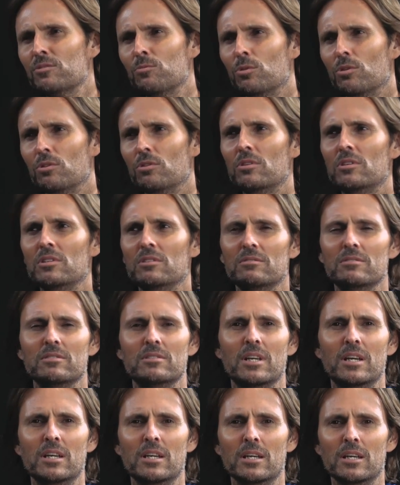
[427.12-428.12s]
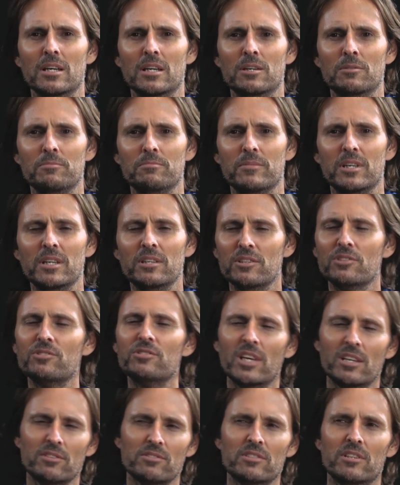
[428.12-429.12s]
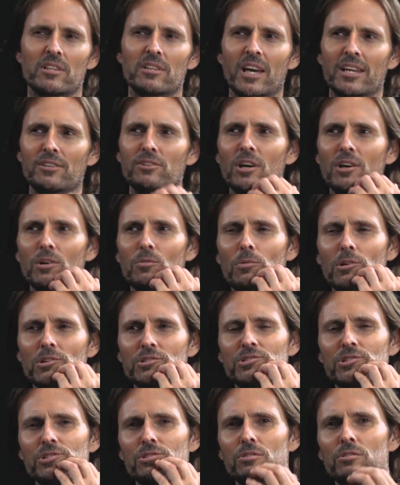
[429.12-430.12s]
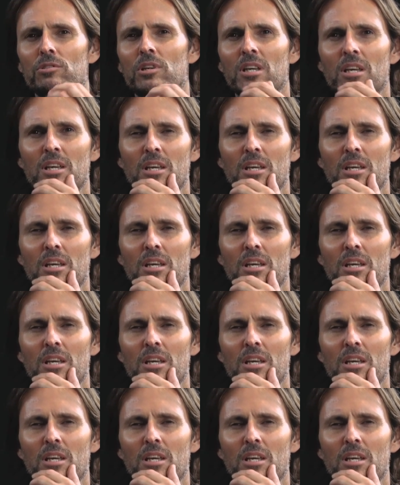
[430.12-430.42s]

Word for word: a war um, in the sense that they don't want to